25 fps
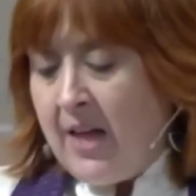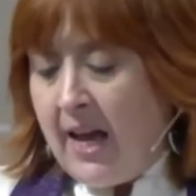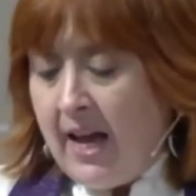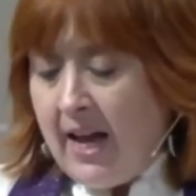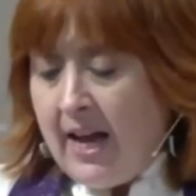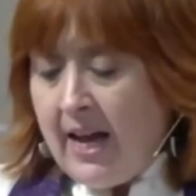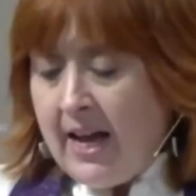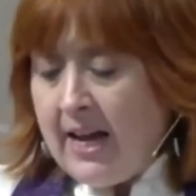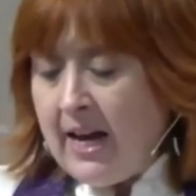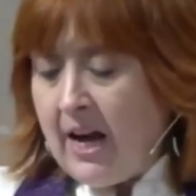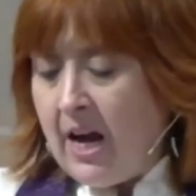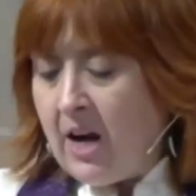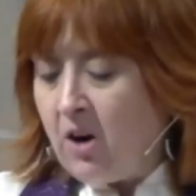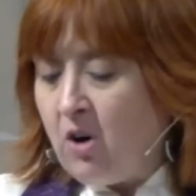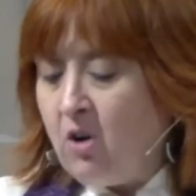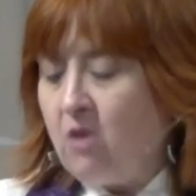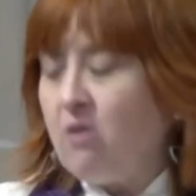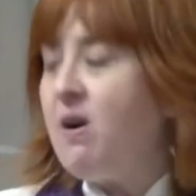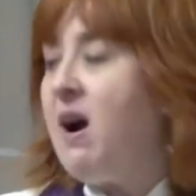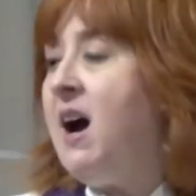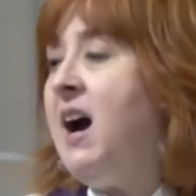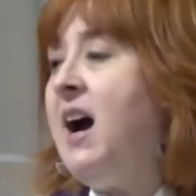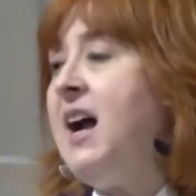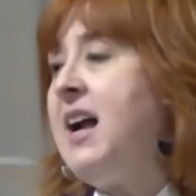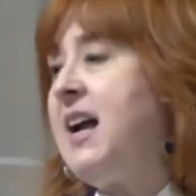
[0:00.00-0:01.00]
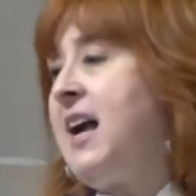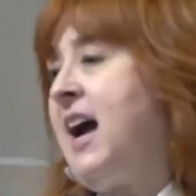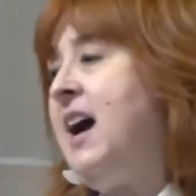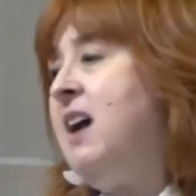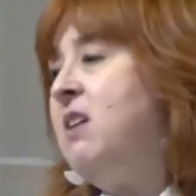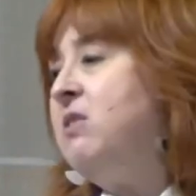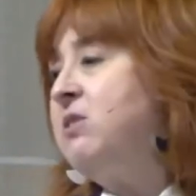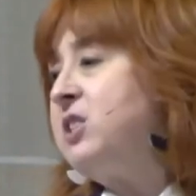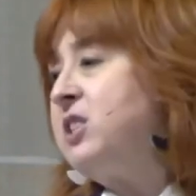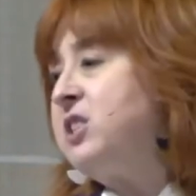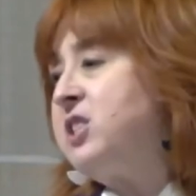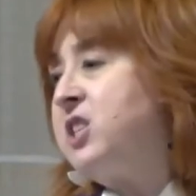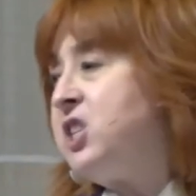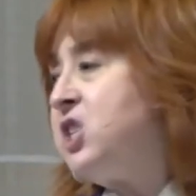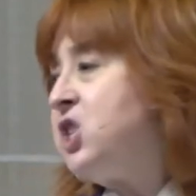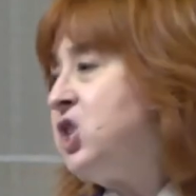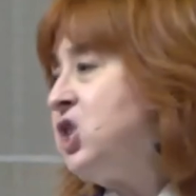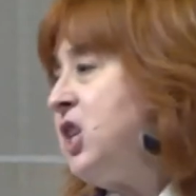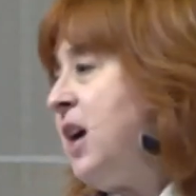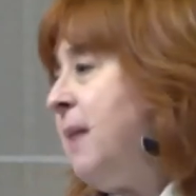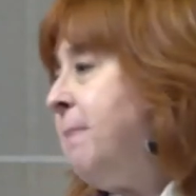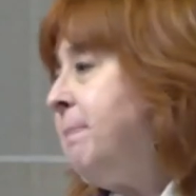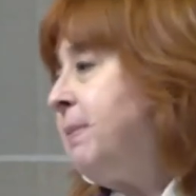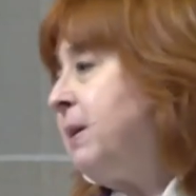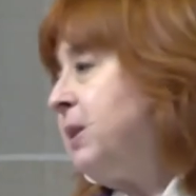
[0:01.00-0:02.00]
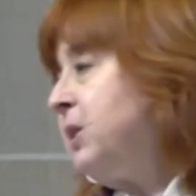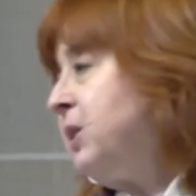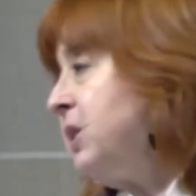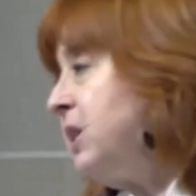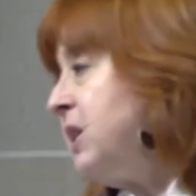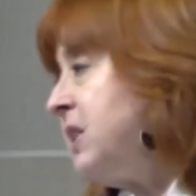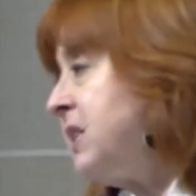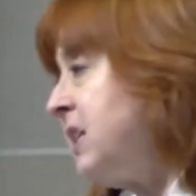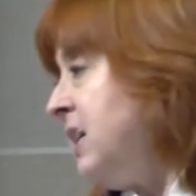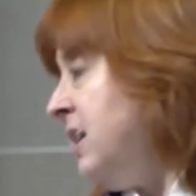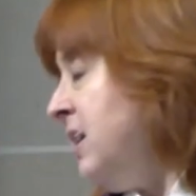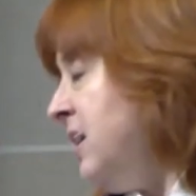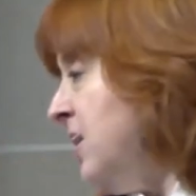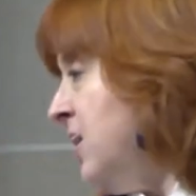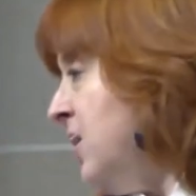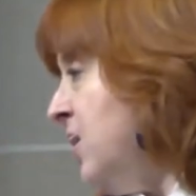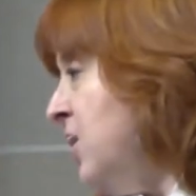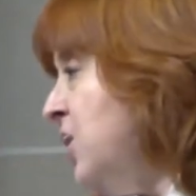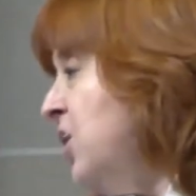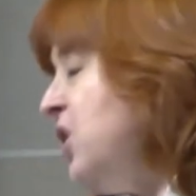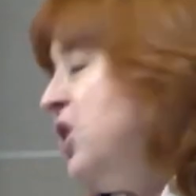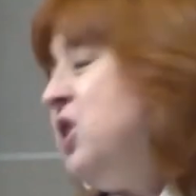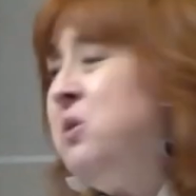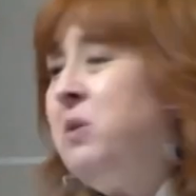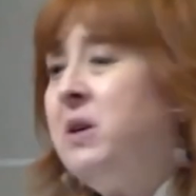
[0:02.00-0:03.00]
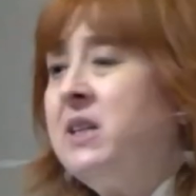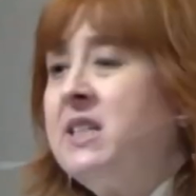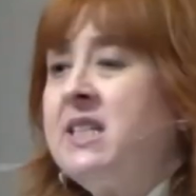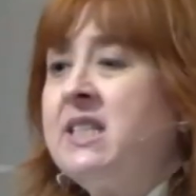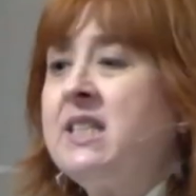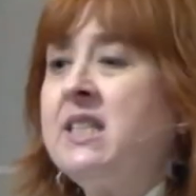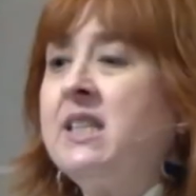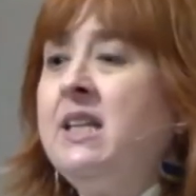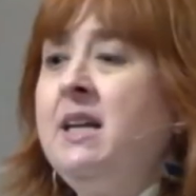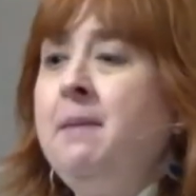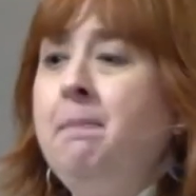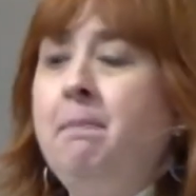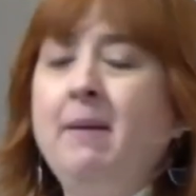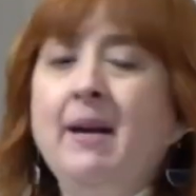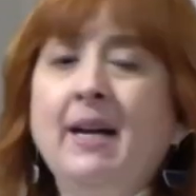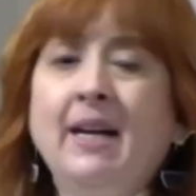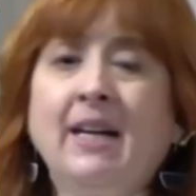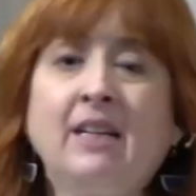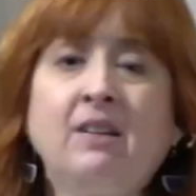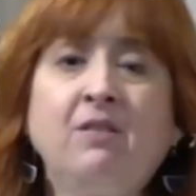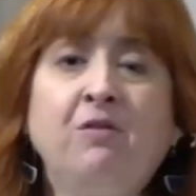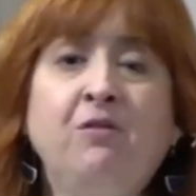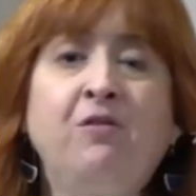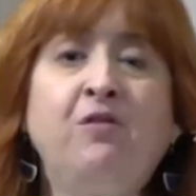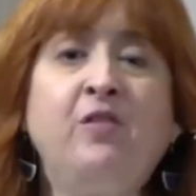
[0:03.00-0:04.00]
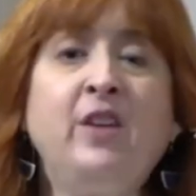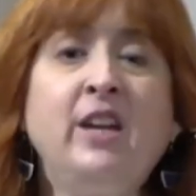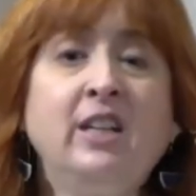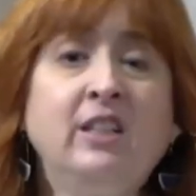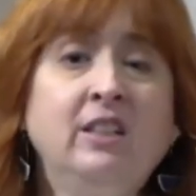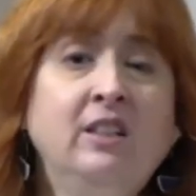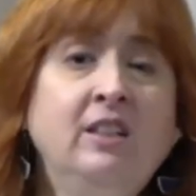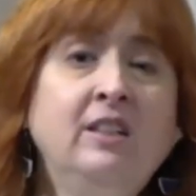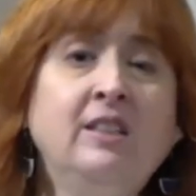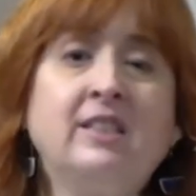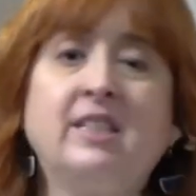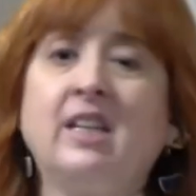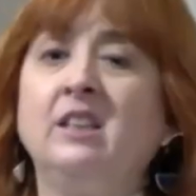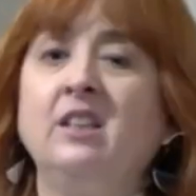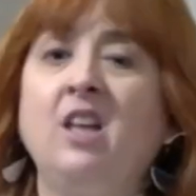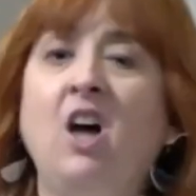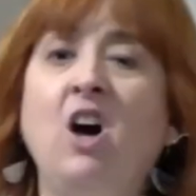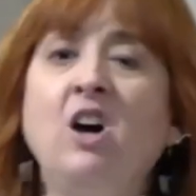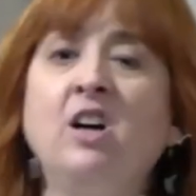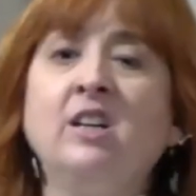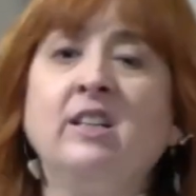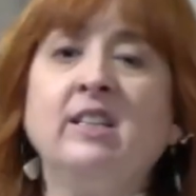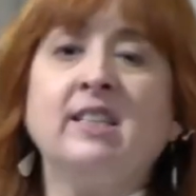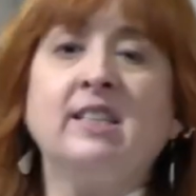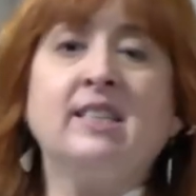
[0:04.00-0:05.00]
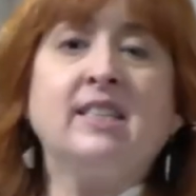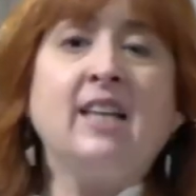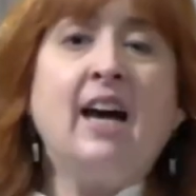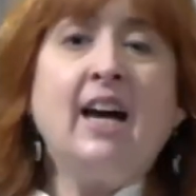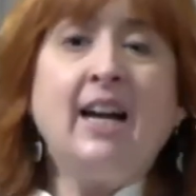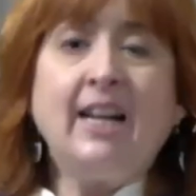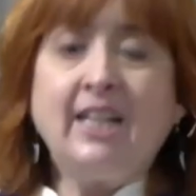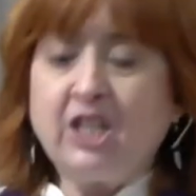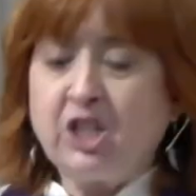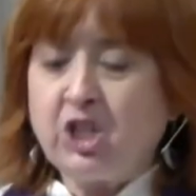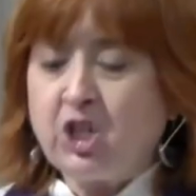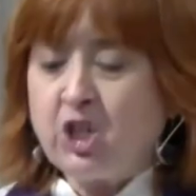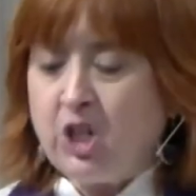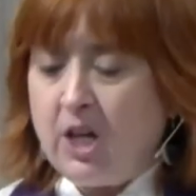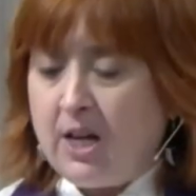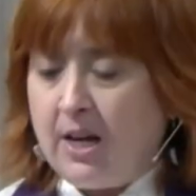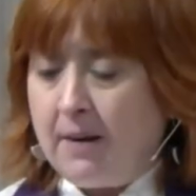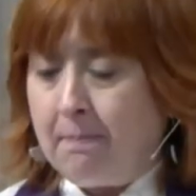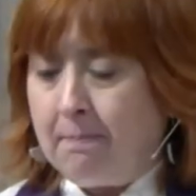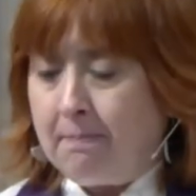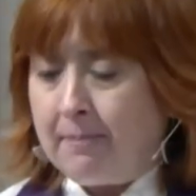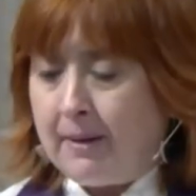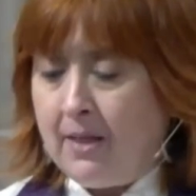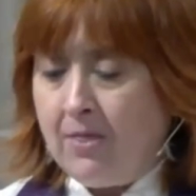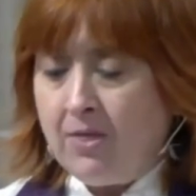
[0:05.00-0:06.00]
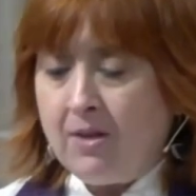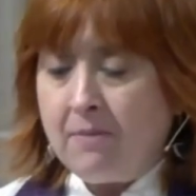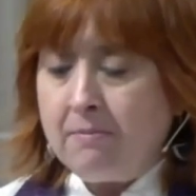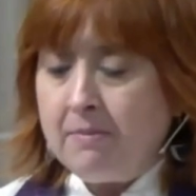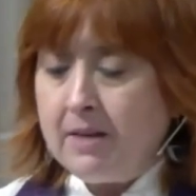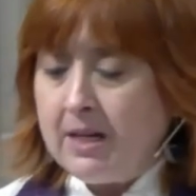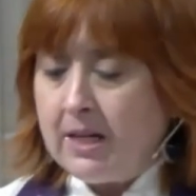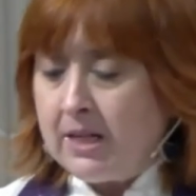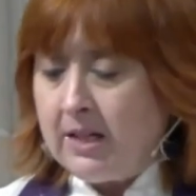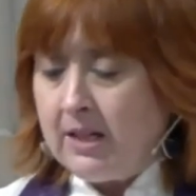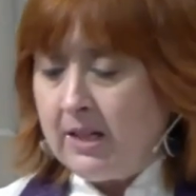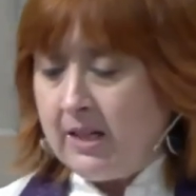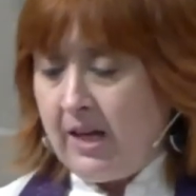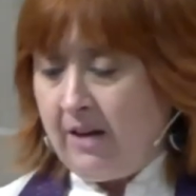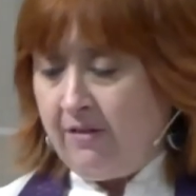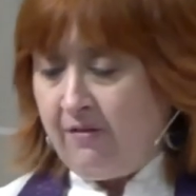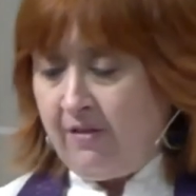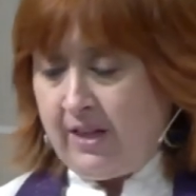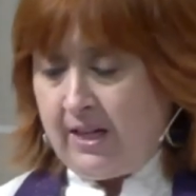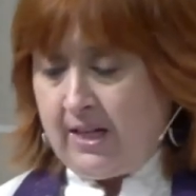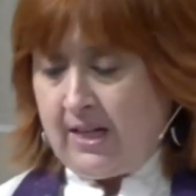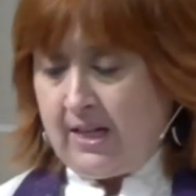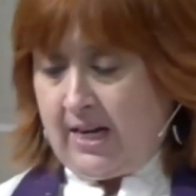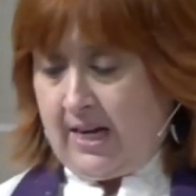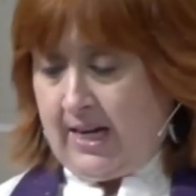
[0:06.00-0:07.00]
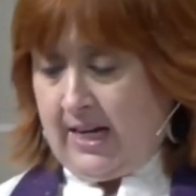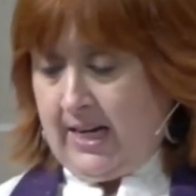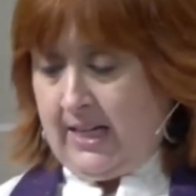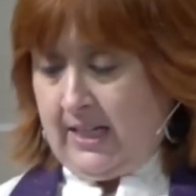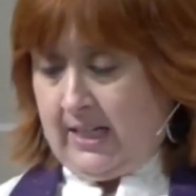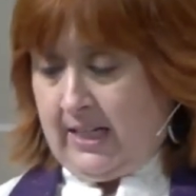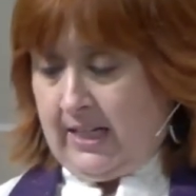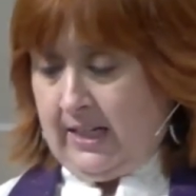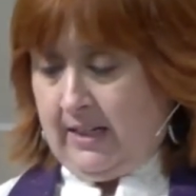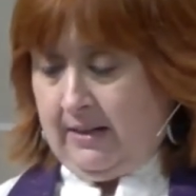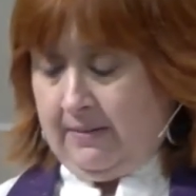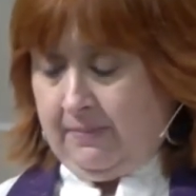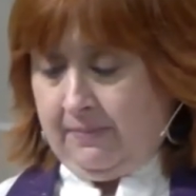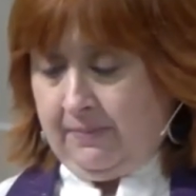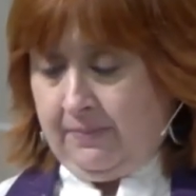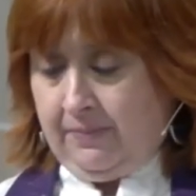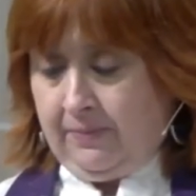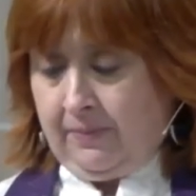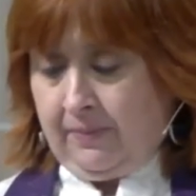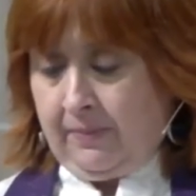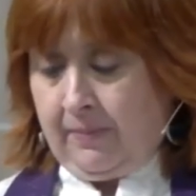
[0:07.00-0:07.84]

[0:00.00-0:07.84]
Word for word: They cry out to shepherds who are sleeping in fields alongside sheep in the middle of the night.